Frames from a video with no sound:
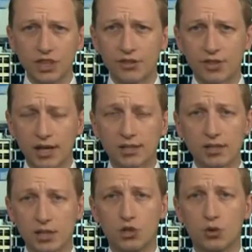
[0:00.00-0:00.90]
discuss
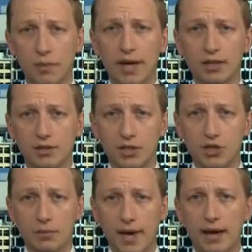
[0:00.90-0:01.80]
this issue and make a
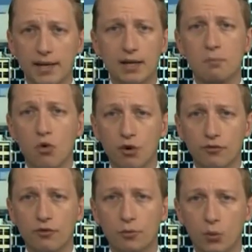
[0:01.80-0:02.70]
decision about it in a more
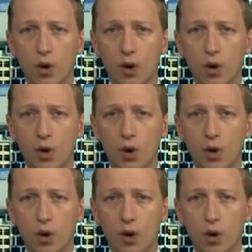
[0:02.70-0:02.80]
informed